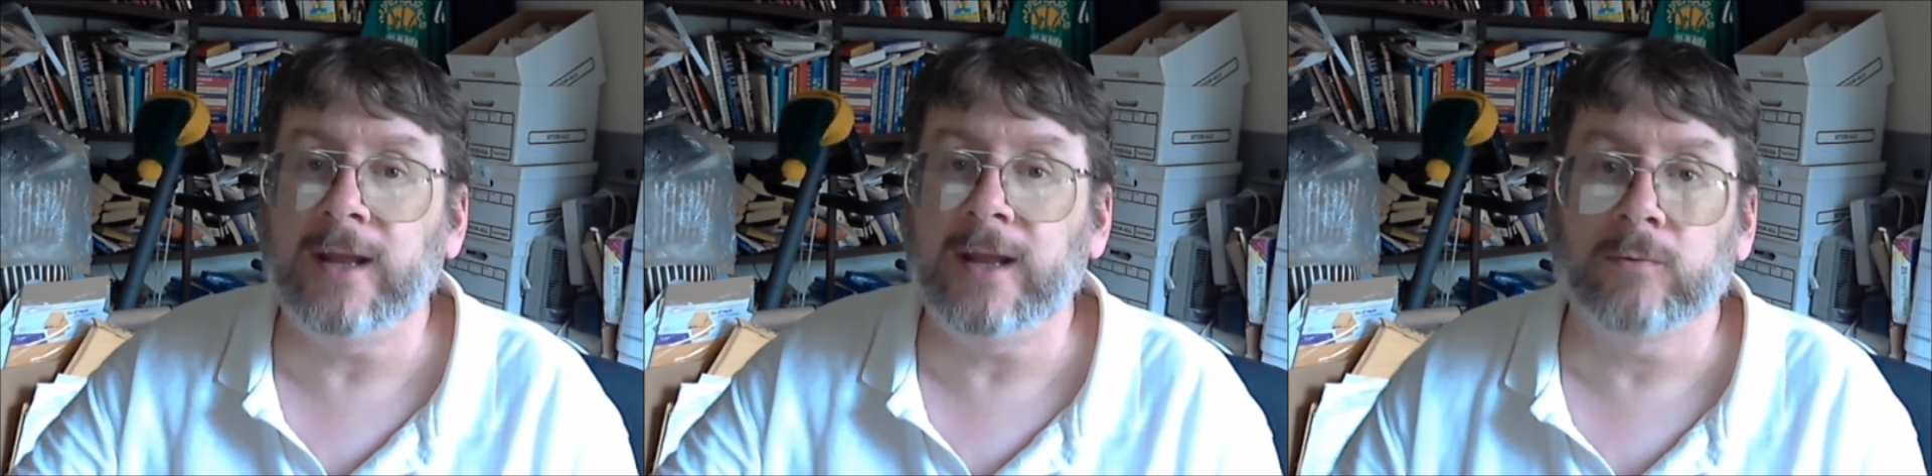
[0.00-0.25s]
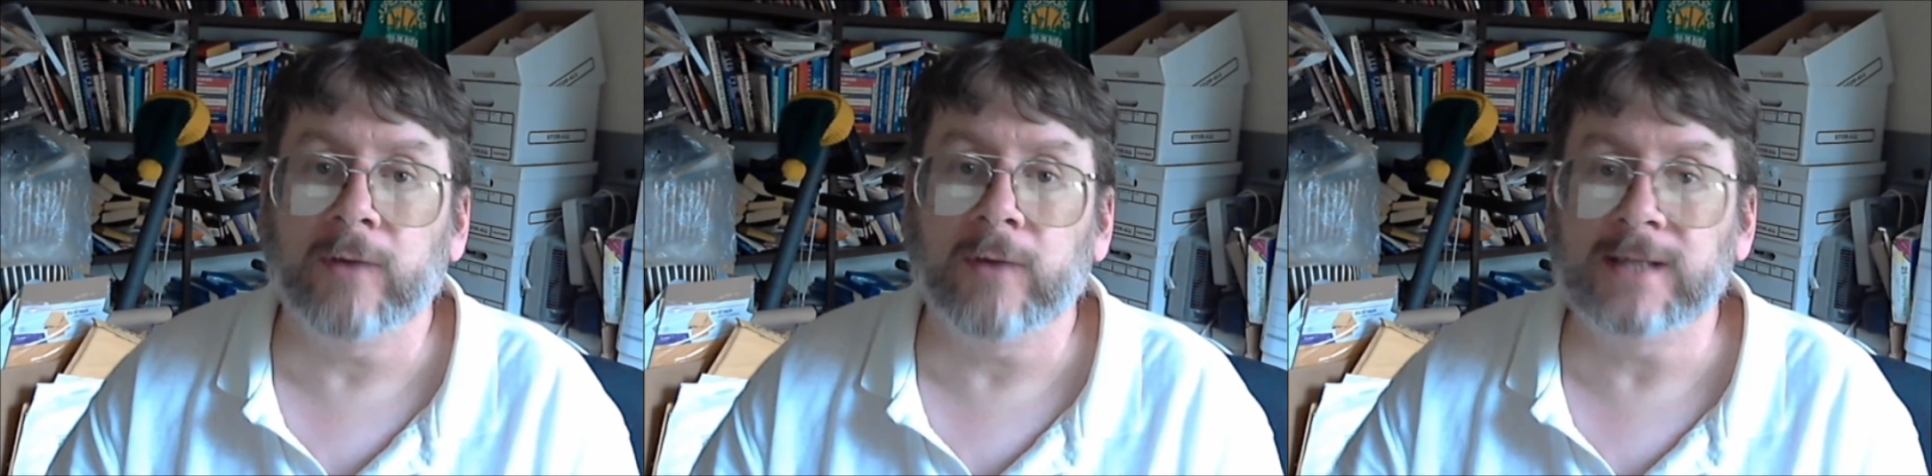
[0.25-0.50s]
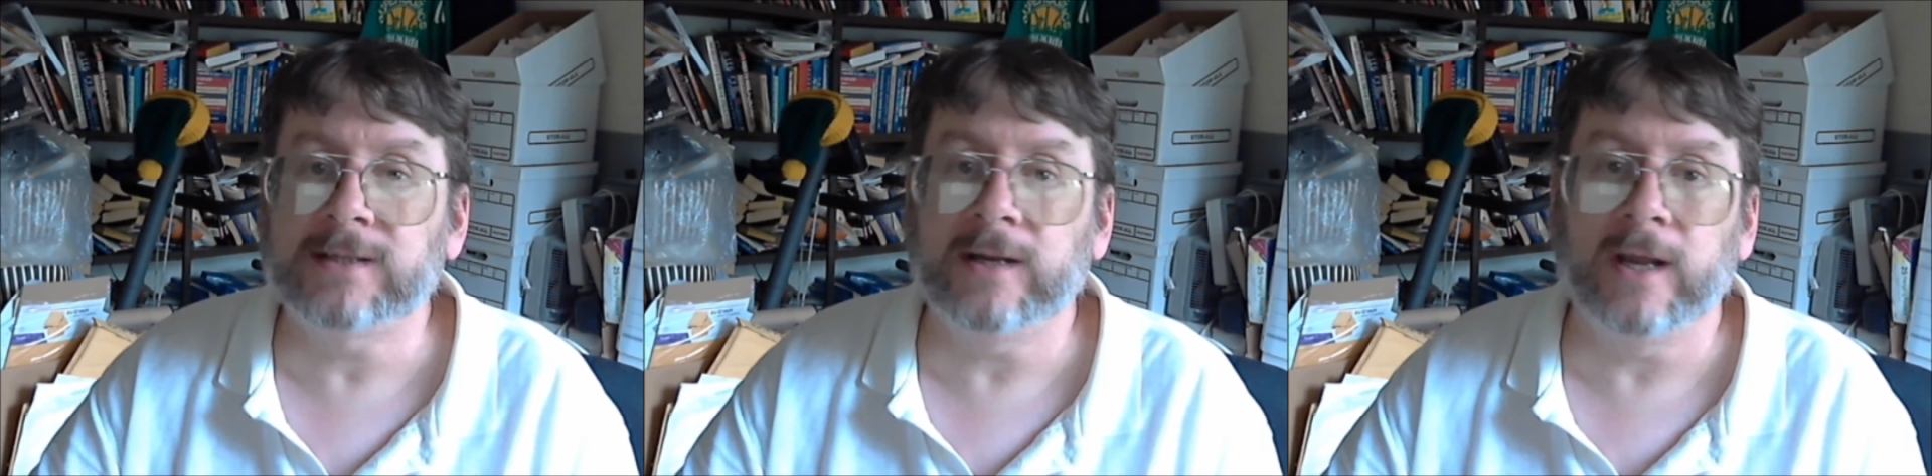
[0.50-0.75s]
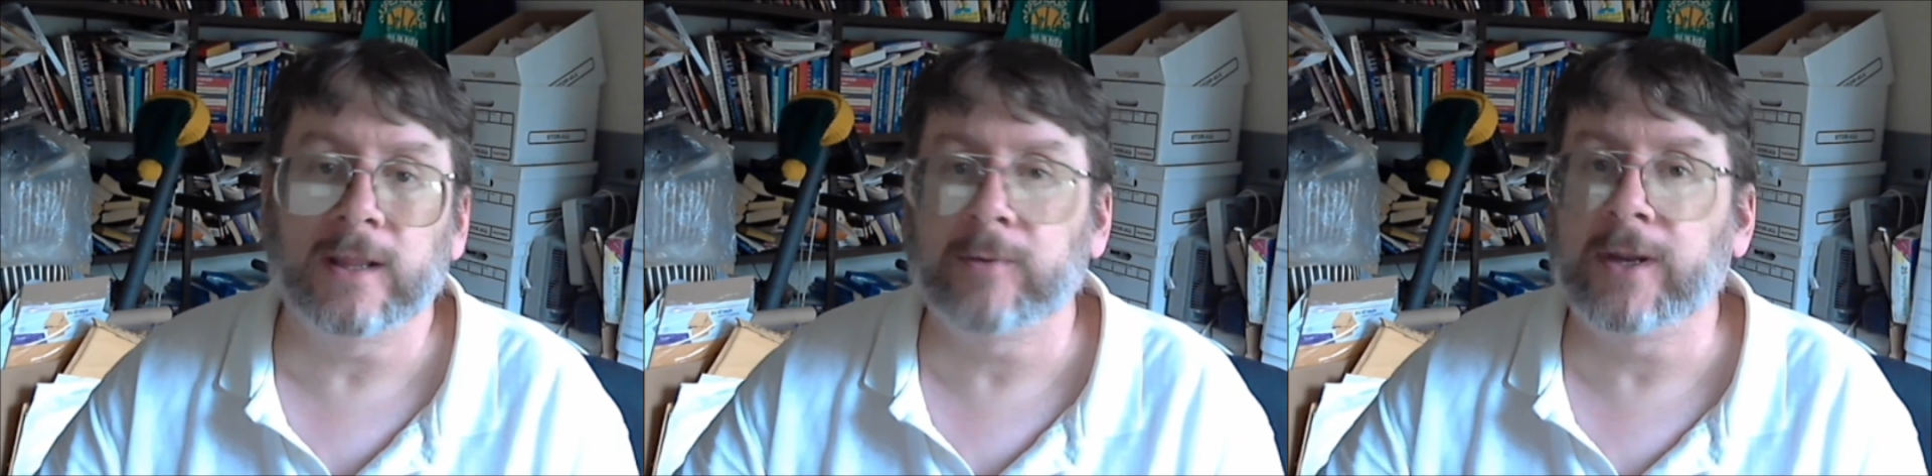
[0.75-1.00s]
in the race that
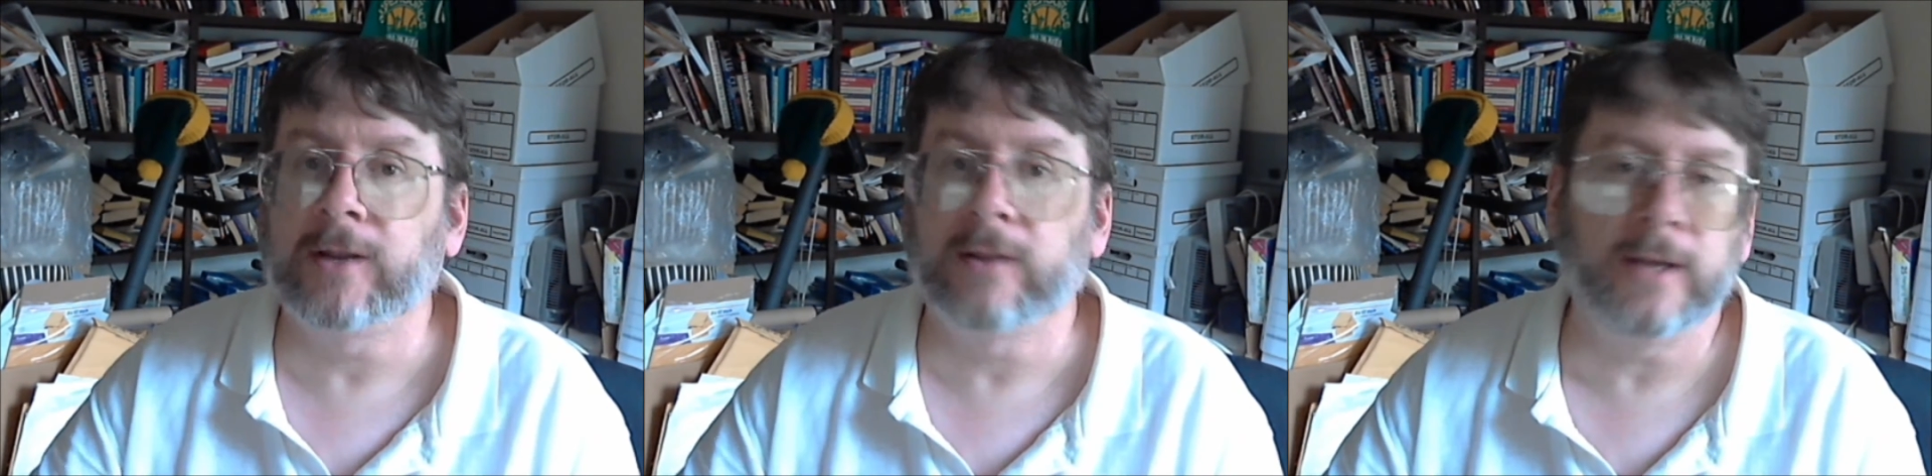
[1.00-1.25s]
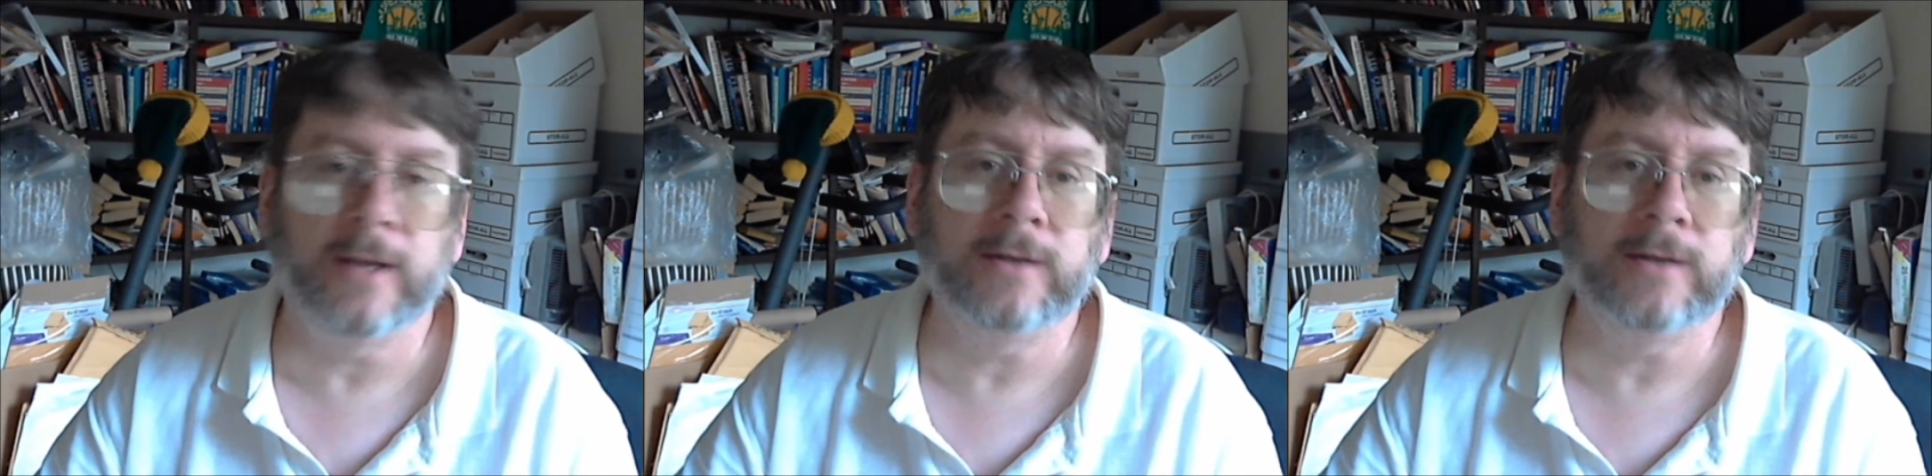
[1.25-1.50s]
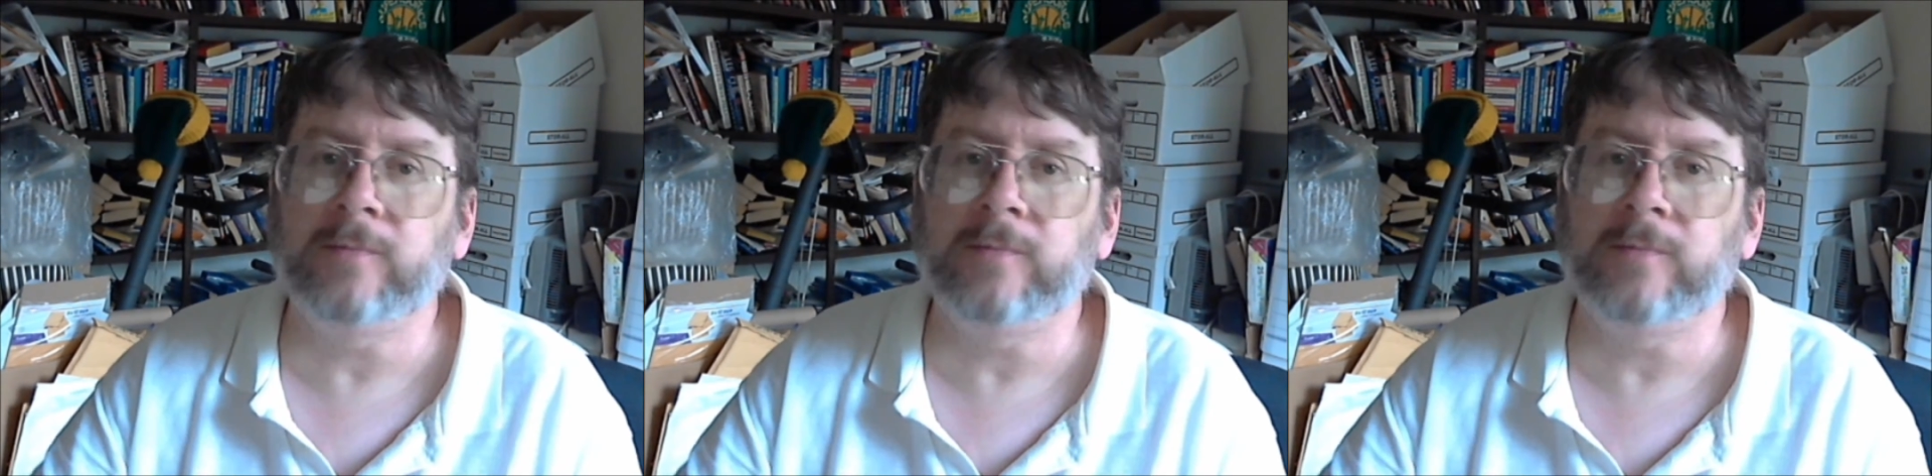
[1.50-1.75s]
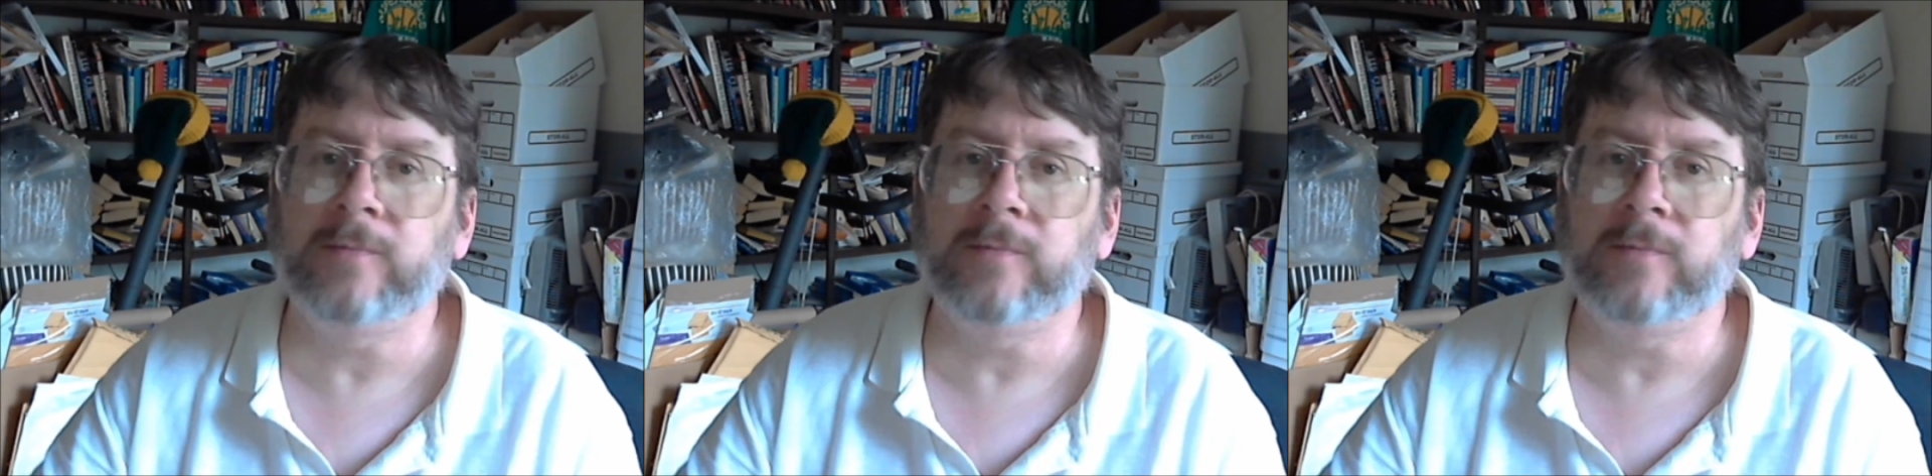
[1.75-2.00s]
Hillary Clinton could
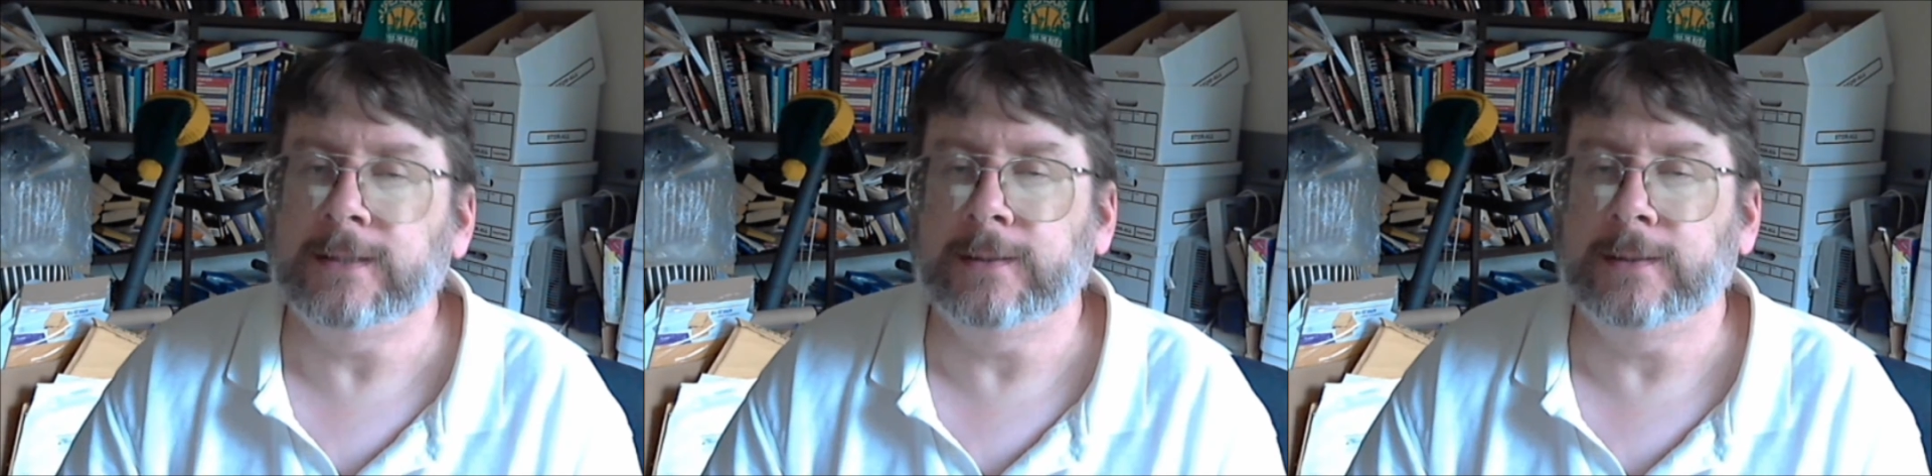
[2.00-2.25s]
beat.